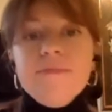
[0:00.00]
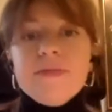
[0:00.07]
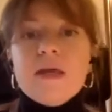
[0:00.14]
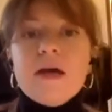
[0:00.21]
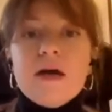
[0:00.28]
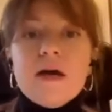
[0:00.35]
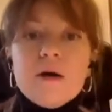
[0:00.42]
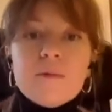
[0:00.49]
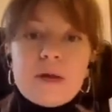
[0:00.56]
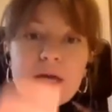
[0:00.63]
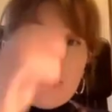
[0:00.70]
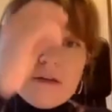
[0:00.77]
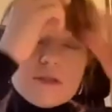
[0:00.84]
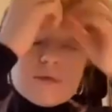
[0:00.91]
we're
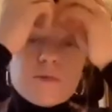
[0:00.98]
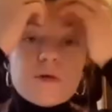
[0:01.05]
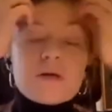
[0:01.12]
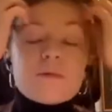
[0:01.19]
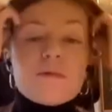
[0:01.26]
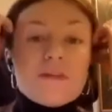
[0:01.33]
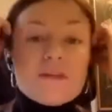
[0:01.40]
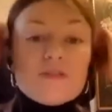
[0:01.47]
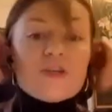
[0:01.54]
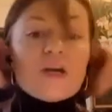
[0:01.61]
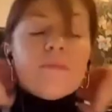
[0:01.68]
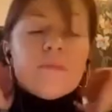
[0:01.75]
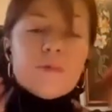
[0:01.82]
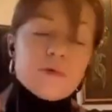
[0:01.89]
going to work with the
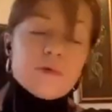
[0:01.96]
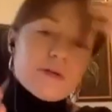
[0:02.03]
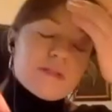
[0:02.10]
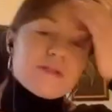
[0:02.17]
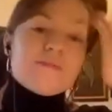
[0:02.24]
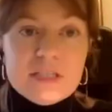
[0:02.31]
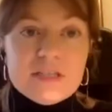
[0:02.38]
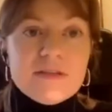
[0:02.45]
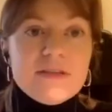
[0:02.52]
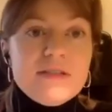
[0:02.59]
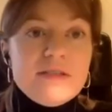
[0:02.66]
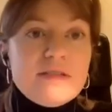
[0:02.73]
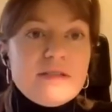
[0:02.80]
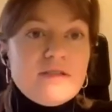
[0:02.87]
Jamboard.
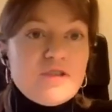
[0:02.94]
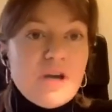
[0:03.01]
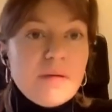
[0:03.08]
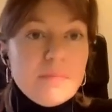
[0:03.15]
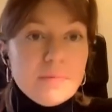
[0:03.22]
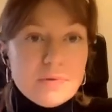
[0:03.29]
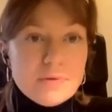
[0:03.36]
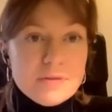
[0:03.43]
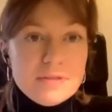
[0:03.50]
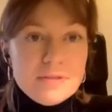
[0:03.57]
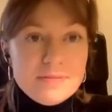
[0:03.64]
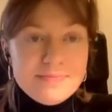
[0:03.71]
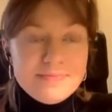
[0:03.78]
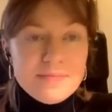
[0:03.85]
This is a Jamboard
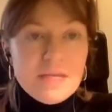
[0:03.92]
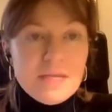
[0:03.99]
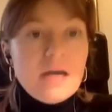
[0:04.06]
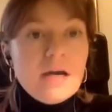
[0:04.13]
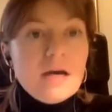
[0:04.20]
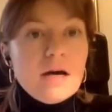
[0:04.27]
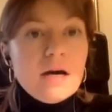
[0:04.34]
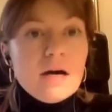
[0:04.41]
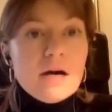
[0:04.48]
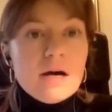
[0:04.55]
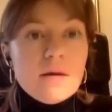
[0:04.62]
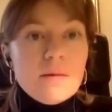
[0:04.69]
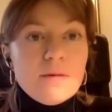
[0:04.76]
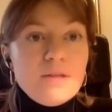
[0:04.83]

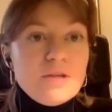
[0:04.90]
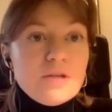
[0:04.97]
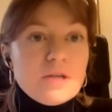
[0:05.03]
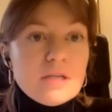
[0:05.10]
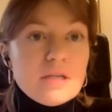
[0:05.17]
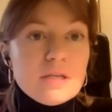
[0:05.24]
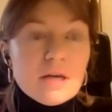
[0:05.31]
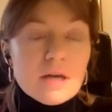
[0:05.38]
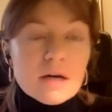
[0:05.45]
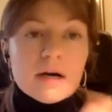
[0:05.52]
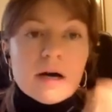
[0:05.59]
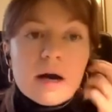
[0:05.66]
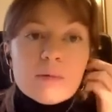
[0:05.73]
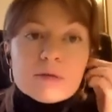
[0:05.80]
which you can,
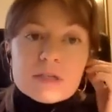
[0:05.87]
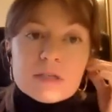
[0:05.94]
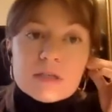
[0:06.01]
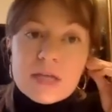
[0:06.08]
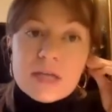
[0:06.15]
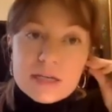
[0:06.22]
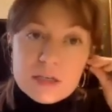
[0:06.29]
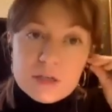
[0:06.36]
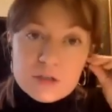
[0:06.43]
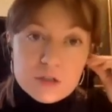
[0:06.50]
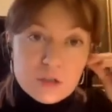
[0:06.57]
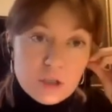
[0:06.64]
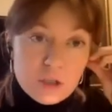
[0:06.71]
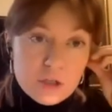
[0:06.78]
I would like you
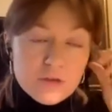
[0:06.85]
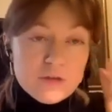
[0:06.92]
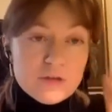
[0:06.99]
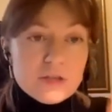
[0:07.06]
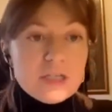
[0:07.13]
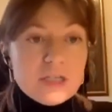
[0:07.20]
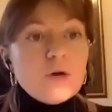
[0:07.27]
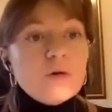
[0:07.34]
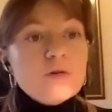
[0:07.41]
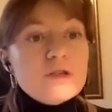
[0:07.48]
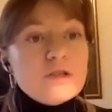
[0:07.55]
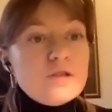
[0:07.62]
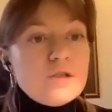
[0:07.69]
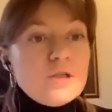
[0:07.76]
to use in
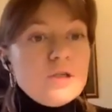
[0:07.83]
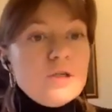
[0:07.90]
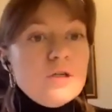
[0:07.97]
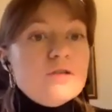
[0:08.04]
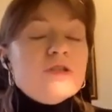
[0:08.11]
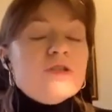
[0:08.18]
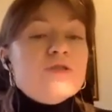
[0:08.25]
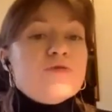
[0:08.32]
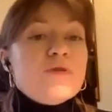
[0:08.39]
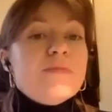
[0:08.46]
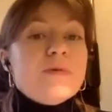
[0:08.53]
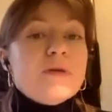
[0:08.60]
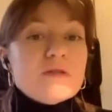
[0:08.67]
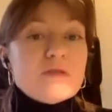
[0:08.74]
order to
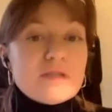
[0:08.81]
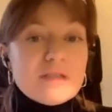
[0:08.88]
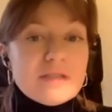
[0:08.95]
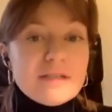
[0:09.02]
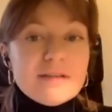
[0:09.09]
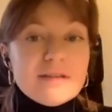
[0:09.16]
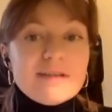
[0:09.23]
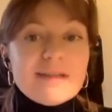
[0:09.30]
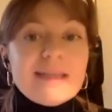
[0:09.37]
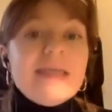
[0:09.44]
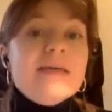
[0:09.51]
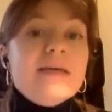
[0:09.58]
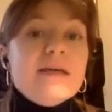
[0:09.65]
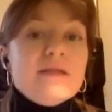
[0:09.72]
distribute the
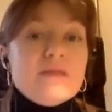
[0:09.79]
linking